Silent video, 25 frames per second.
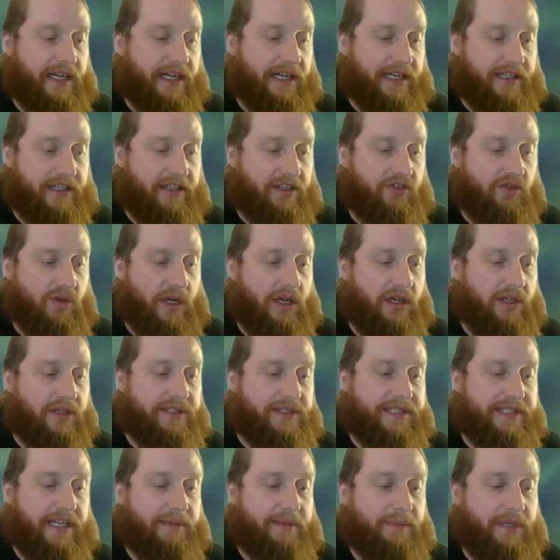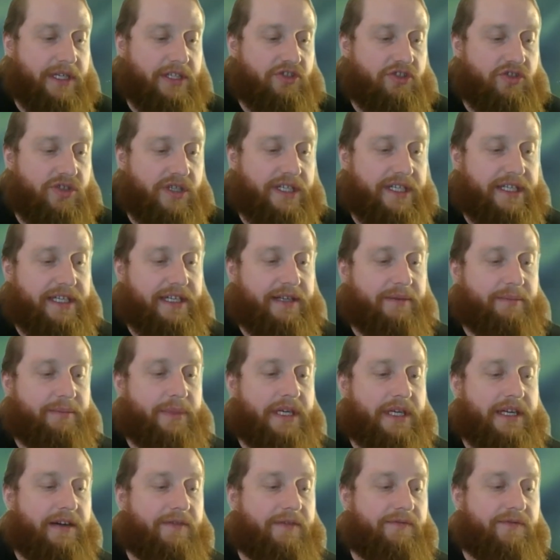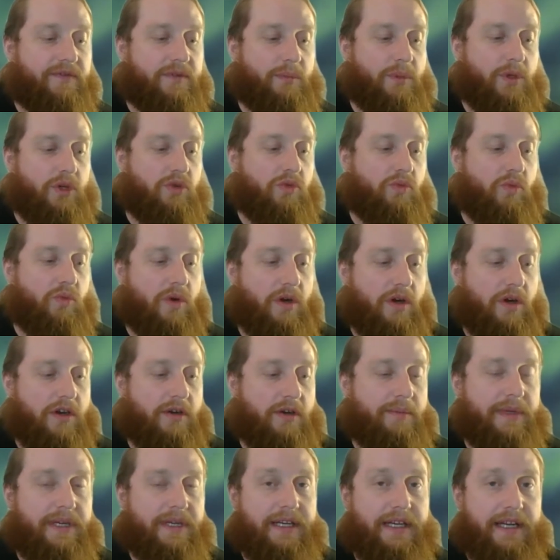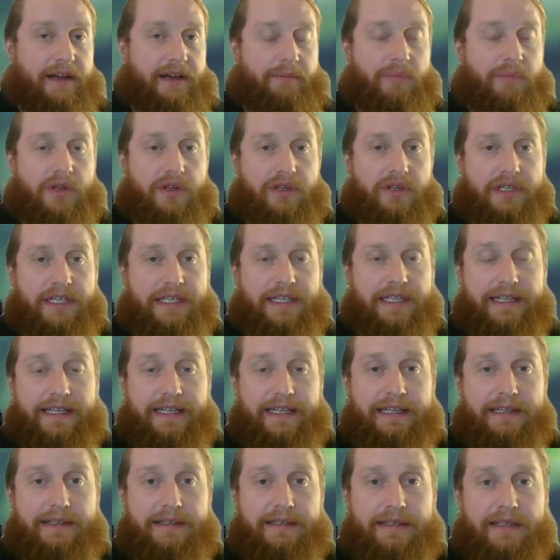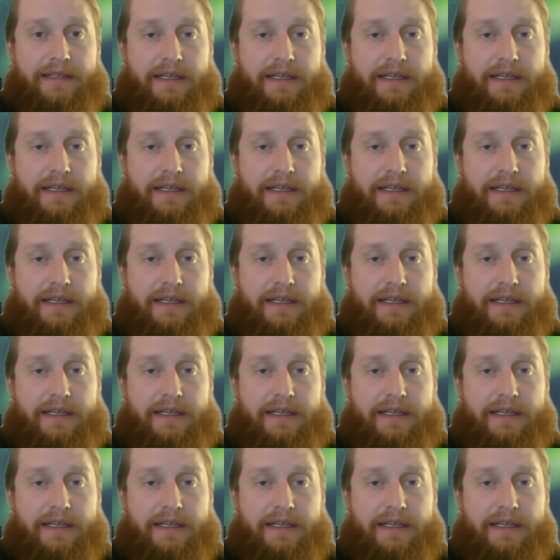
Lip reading: I could crawl inside my tree and be comfortable, warm, and have plenty to eat.